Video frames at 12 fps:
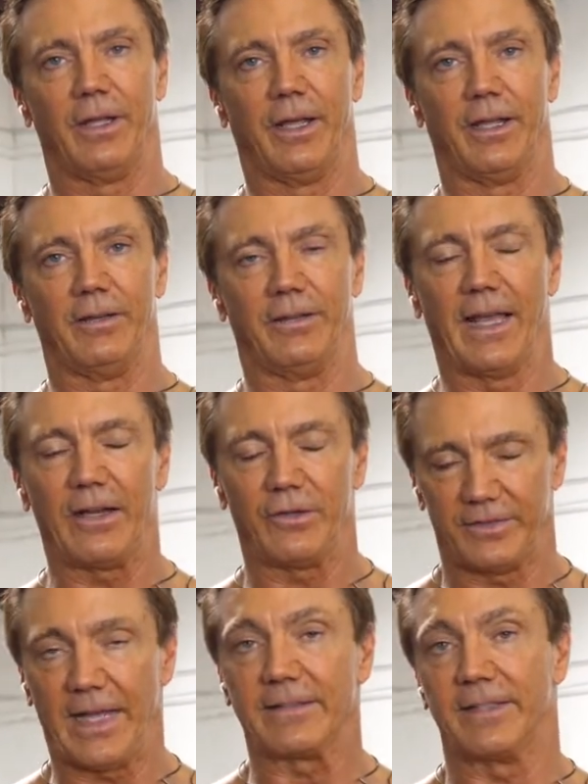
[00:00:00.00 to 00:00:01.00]
And
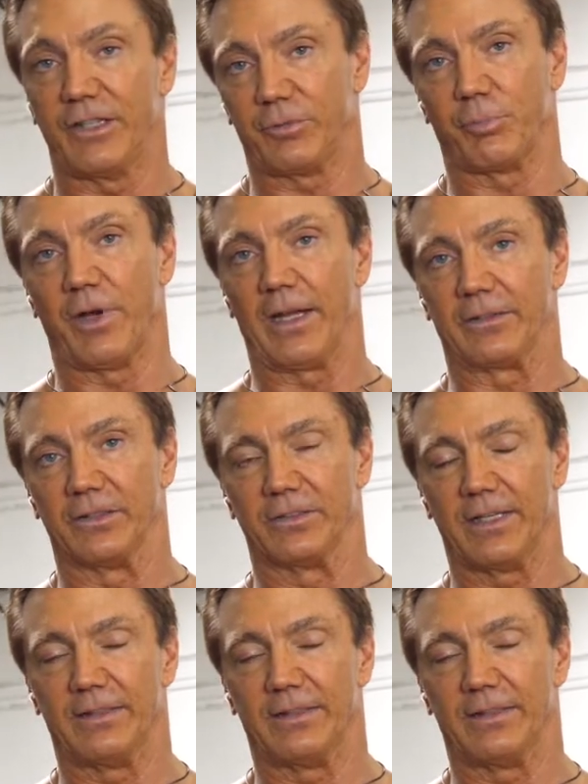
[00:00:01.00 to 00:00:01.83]
that takes practice.